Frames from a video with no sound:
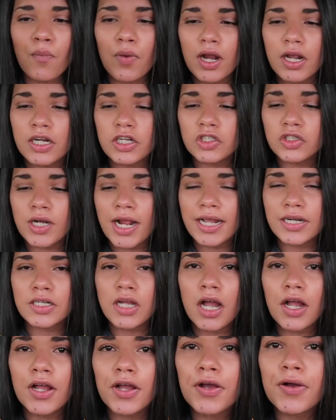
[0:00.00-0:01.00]
And we're gonna try a
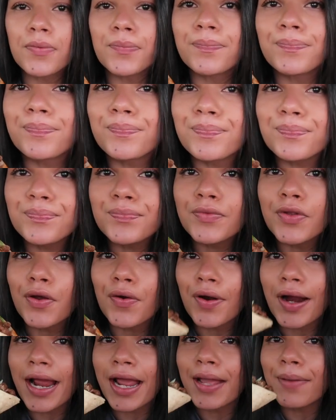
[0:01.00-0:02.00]
taco,
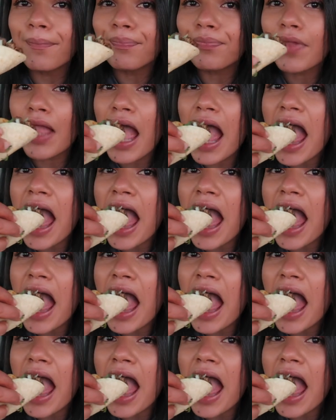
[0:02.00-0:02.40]
all right?